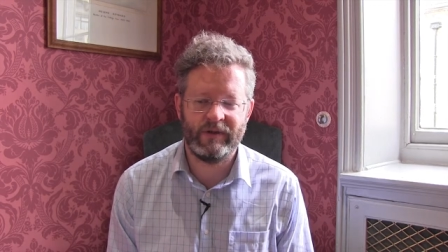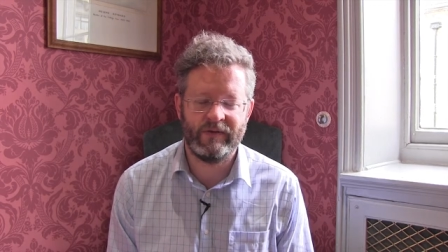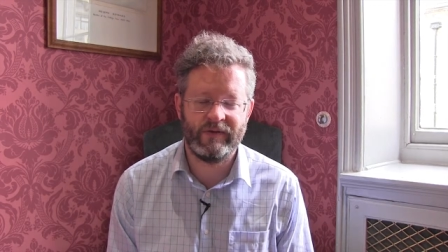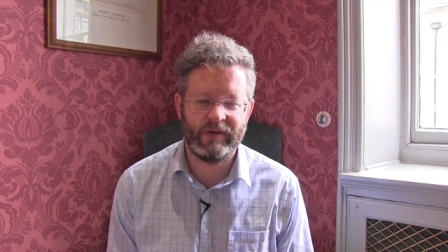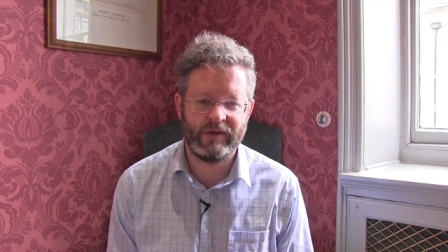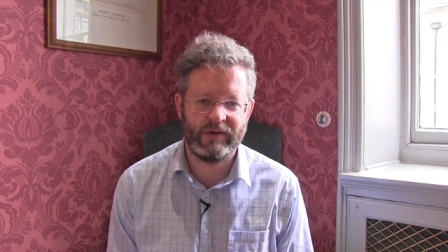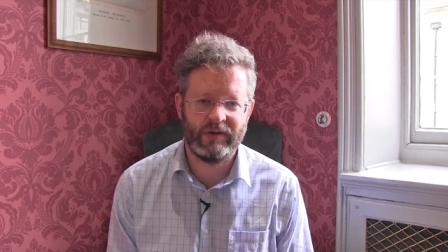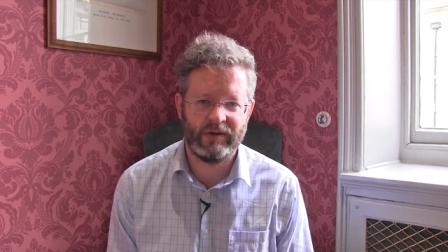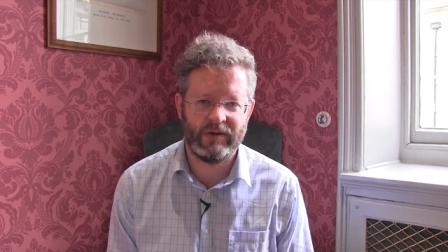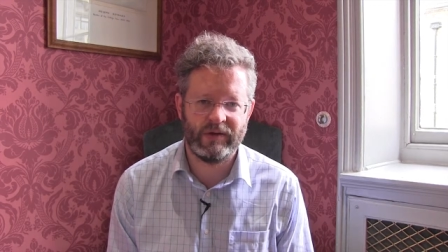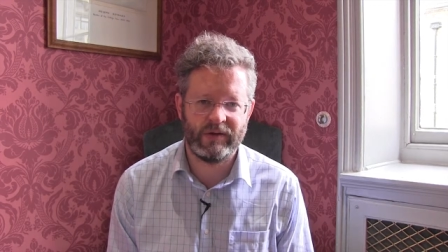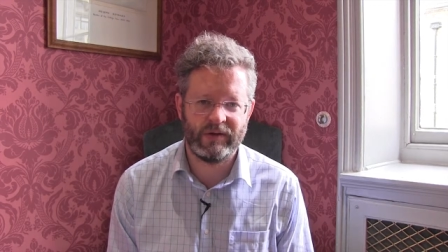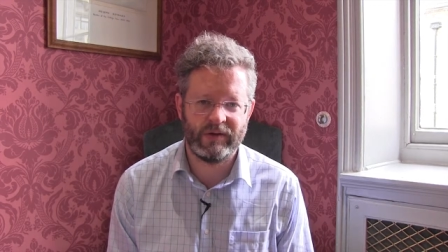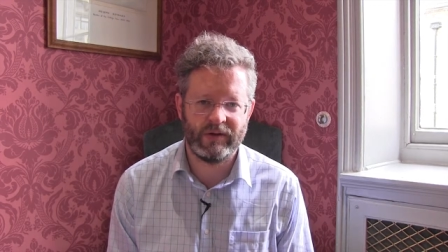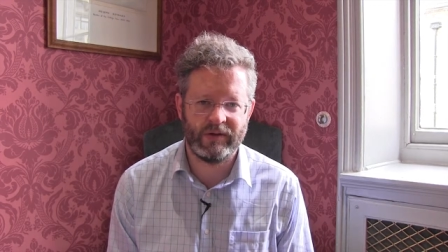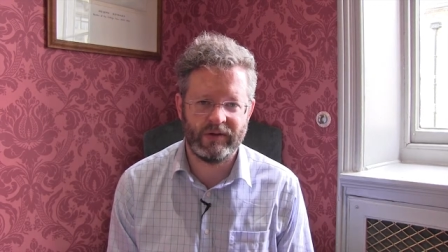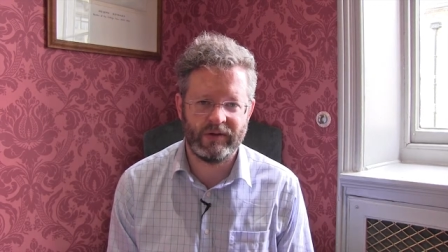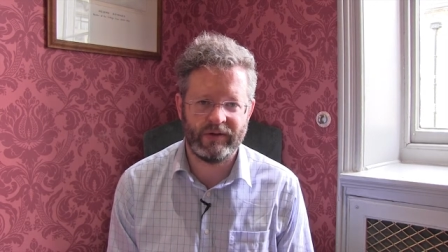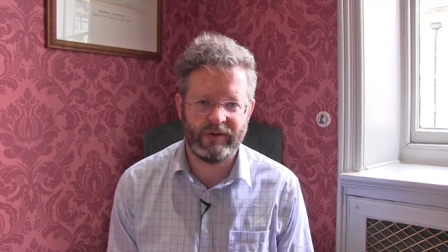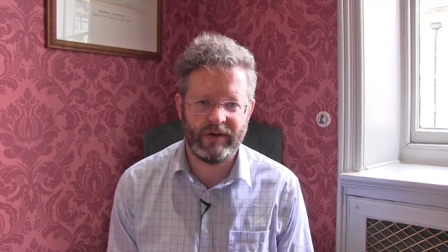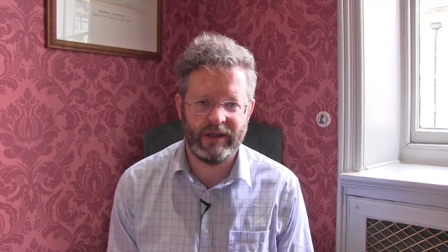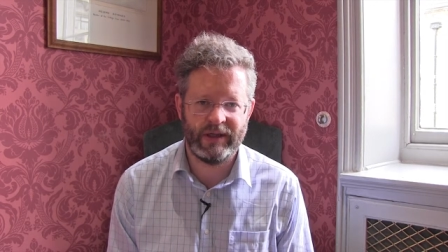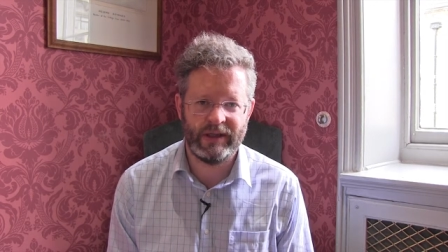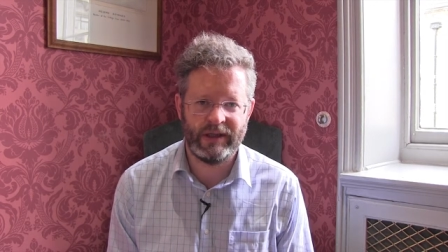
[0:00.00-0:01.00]
of students or
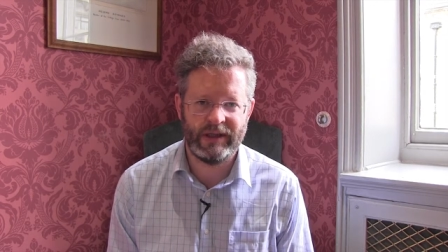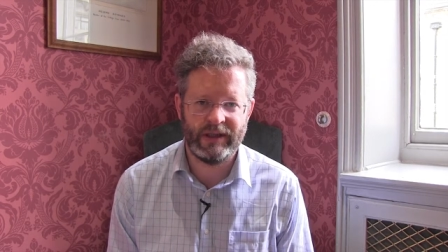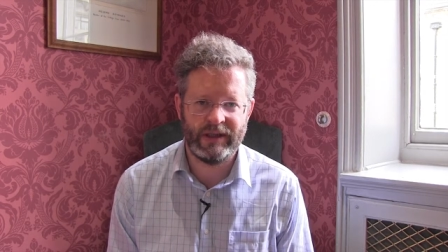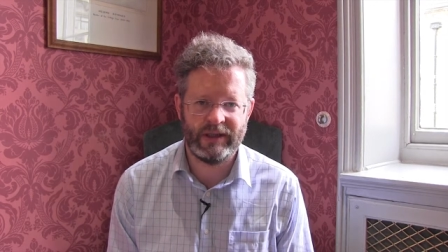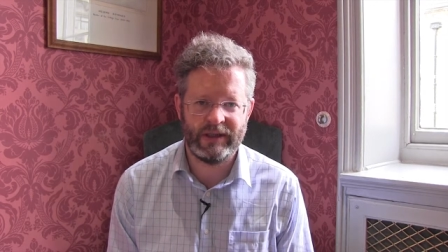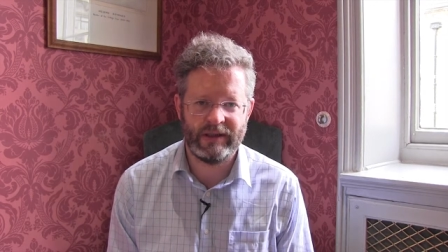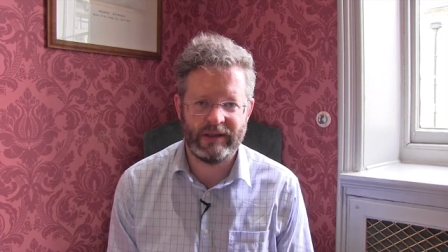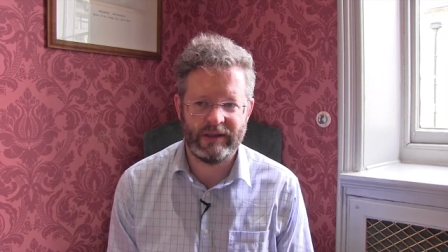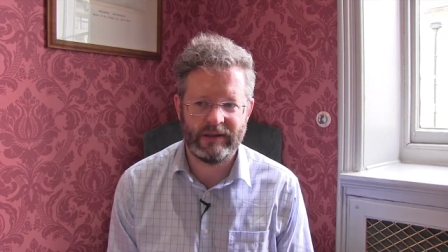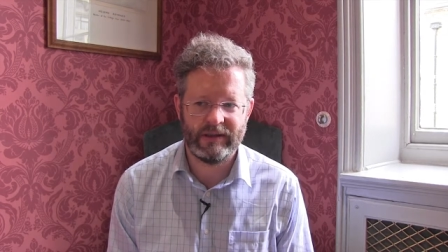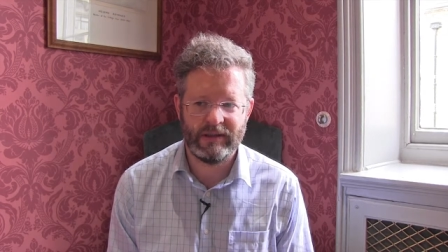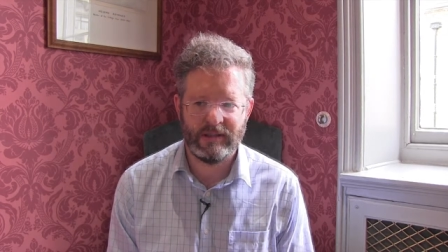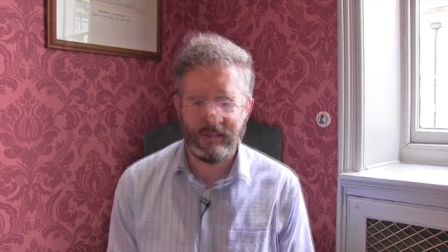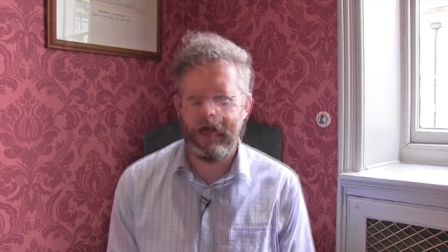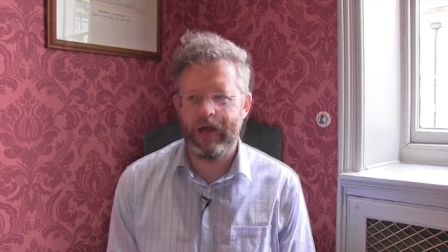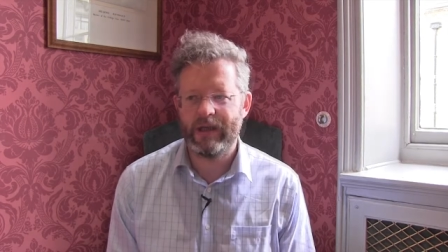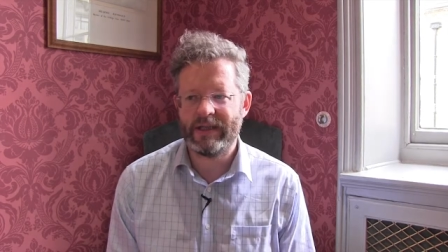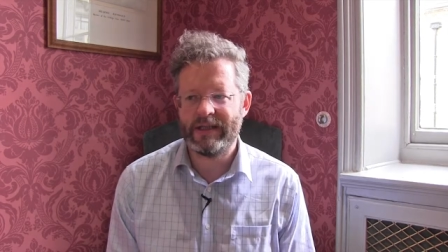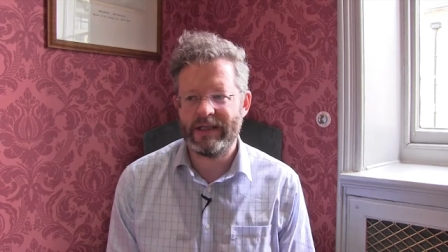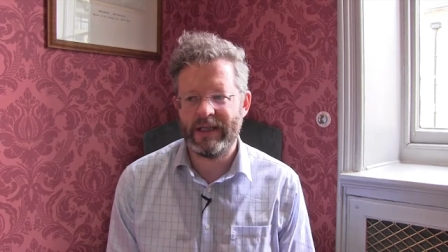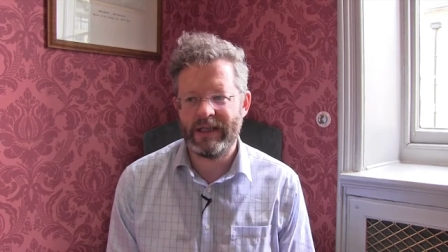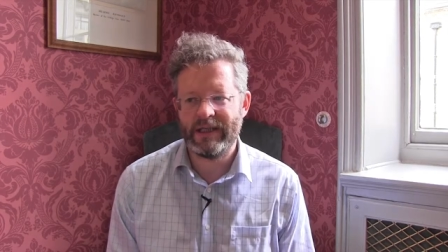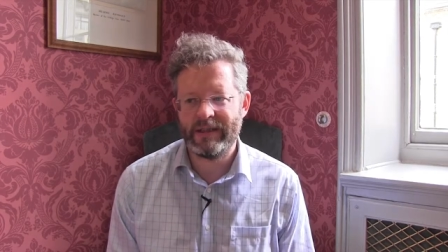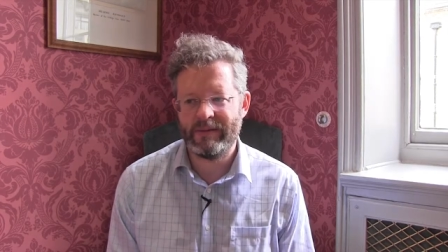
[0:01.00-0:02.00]
trainees.
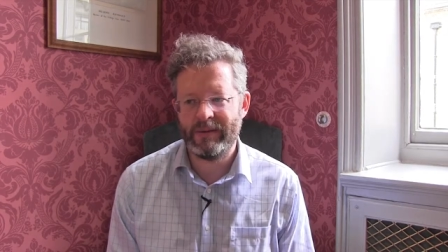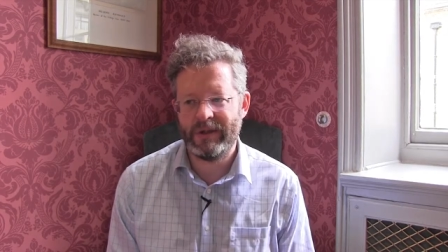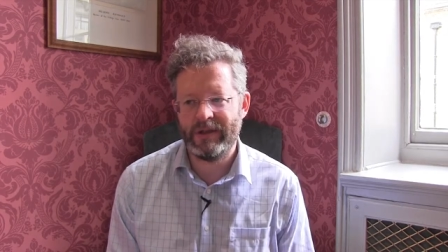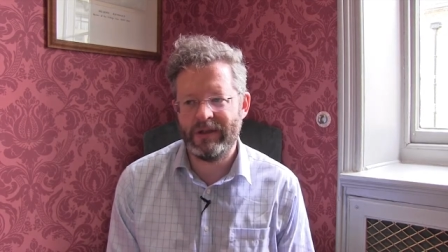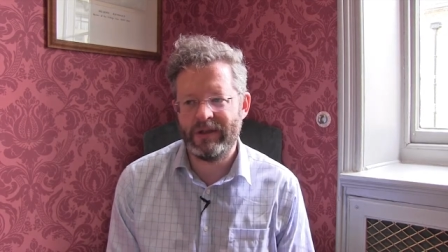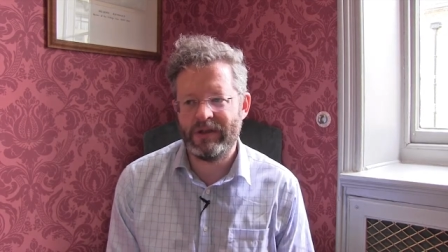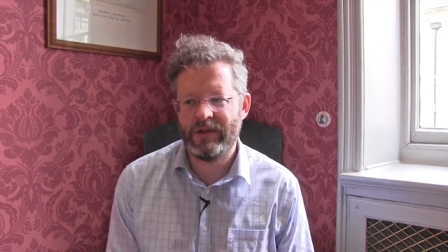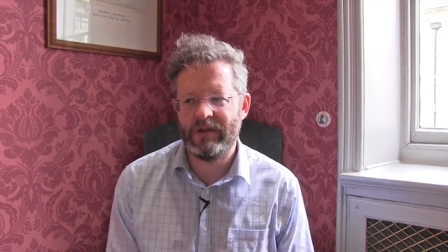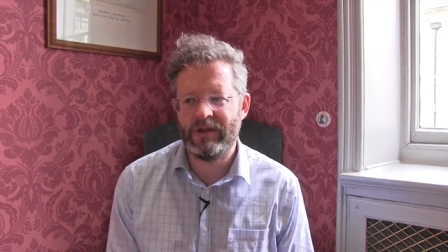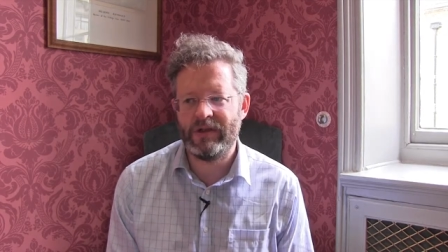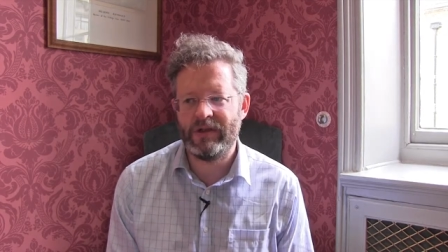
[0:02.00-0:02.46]
Assessment is